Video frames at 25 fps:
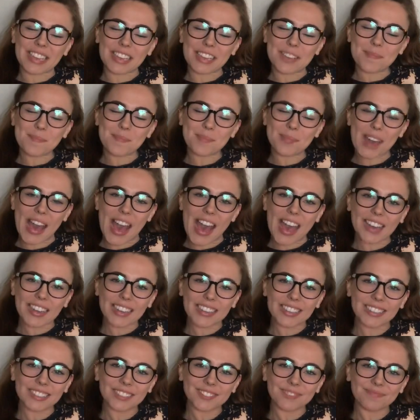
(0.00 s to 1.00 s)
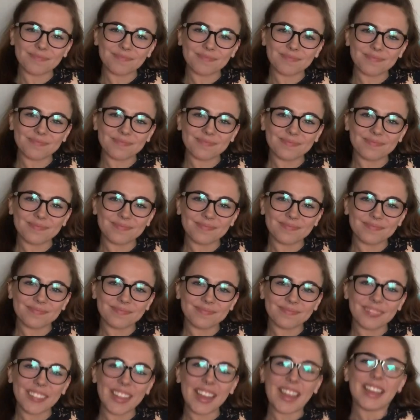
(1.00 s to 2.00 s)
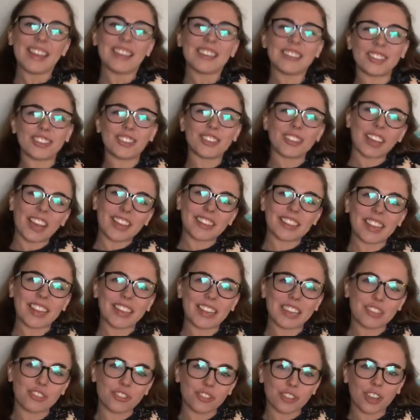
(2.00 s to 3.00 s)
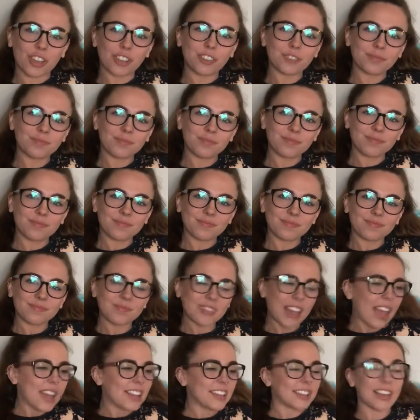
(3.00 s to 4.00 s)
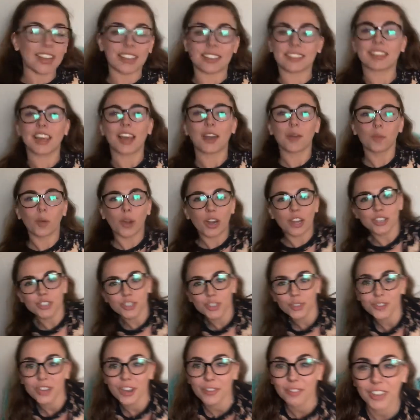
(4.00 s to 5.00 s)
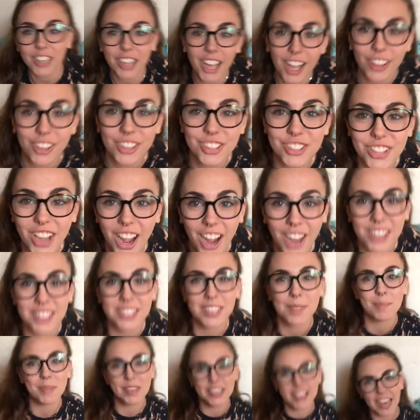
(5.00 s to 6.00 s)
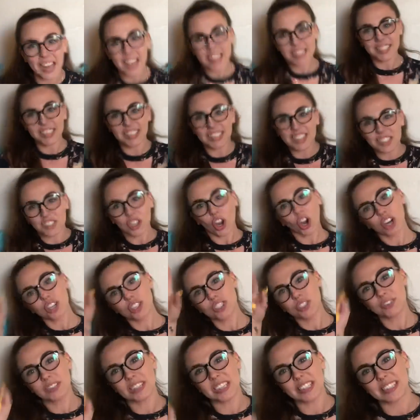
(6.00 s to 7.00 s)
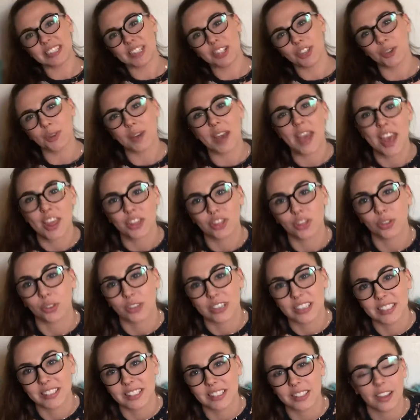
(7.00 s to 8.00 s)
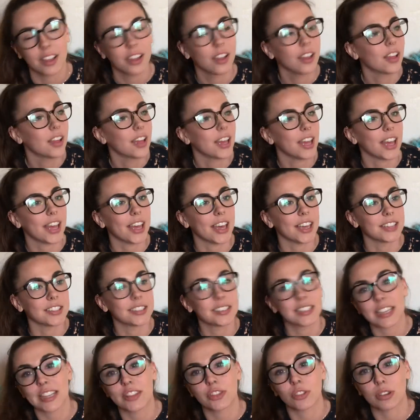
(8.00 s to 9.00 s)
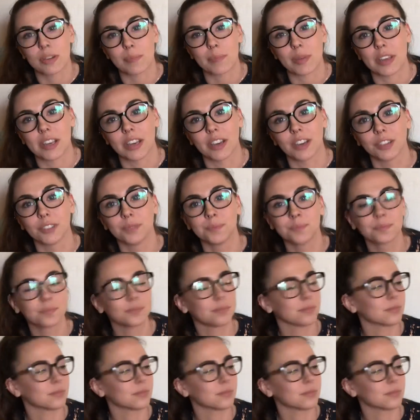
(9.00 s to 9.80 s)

I am back. Did you like that intro? Yes, I'm wearing two different color socks because it is R2-D2 and C3PO.